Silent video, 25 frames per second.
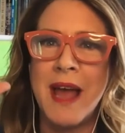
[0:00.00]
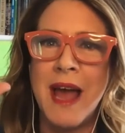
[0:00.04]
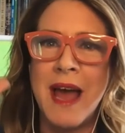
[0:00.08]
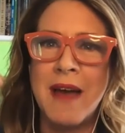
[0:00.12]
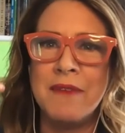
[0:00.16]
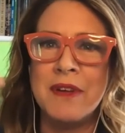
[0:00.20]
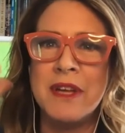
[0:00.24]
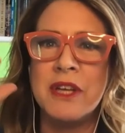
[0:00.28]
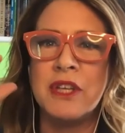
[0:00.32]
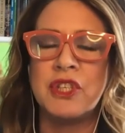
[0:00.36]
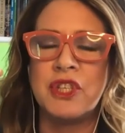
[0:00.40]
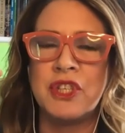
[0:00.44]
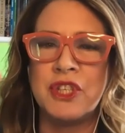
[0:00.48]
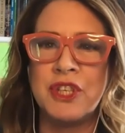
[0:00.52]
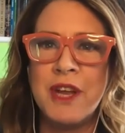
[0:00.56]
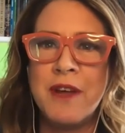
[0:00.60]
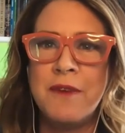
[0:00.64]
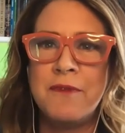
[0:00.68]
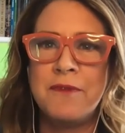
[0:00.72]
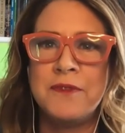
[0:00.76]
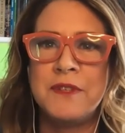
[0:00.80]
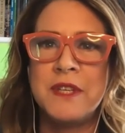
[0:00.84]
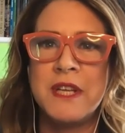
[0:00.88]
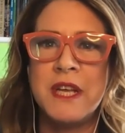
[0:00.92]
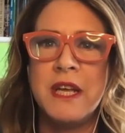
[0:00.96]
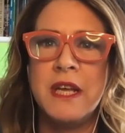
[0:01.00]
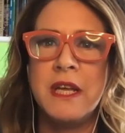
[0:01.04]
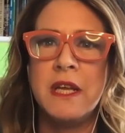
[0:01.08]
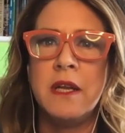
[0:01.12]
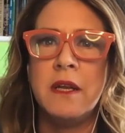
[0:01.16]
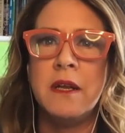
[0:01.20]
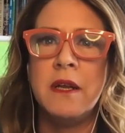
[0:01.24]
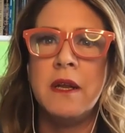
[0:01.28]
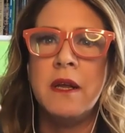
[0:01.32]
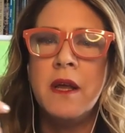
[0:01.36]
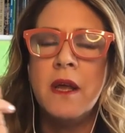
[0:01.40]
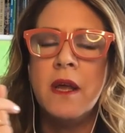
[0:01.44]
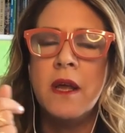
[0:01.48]
having a shift
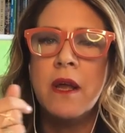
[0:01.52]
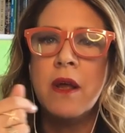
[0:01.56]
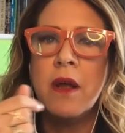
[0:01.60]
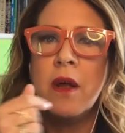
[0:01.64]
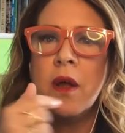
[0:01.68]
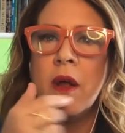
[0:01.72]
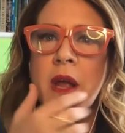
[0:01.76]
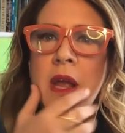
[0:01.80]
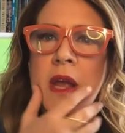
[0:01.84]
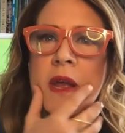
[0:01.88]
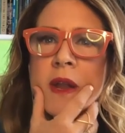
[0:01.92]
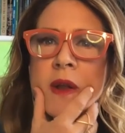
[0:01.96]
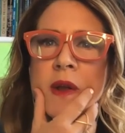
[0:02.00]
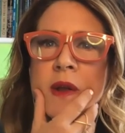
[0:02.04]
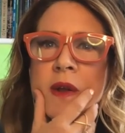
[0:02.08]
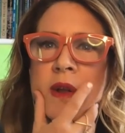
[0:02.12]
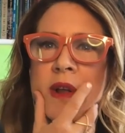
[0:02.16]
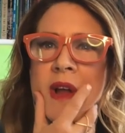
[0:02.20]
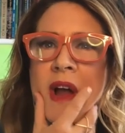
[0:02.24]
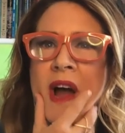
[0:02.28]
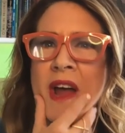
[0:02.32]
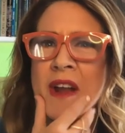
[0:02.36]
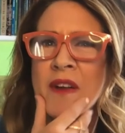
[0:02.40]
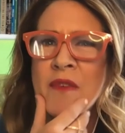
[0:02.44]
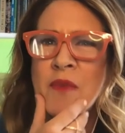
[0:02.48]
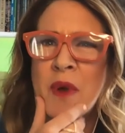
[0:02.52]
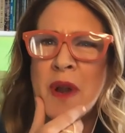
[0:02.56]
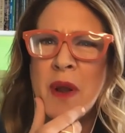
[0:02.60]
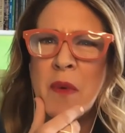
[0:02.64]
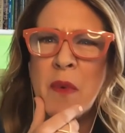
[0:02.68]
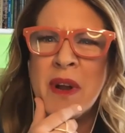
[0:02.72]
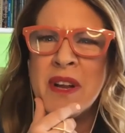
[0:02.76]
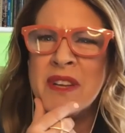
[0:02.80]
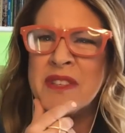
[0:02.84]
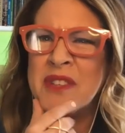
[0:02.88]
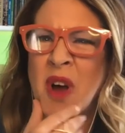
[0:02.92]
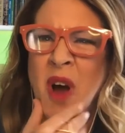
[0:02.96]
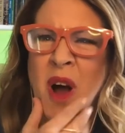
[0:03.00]
in in kind of what I
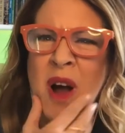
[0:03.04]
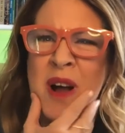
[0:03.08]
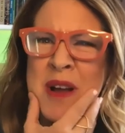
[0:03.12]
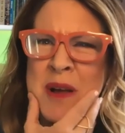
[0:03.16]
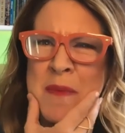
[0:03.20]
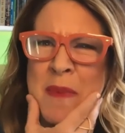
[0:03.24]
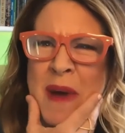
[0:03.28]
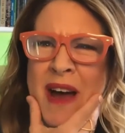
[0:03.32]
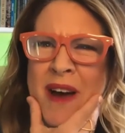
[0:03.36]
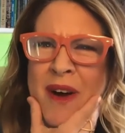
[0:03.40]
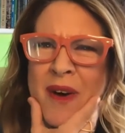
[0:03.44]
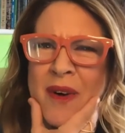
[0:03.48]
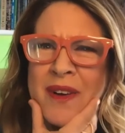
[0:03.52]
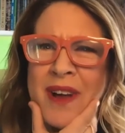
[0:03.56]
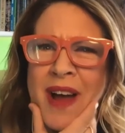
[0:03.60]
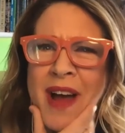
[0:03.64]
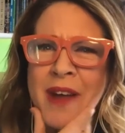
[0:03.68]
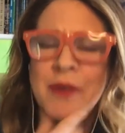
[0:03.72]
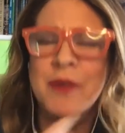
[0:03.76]
want to talk about. I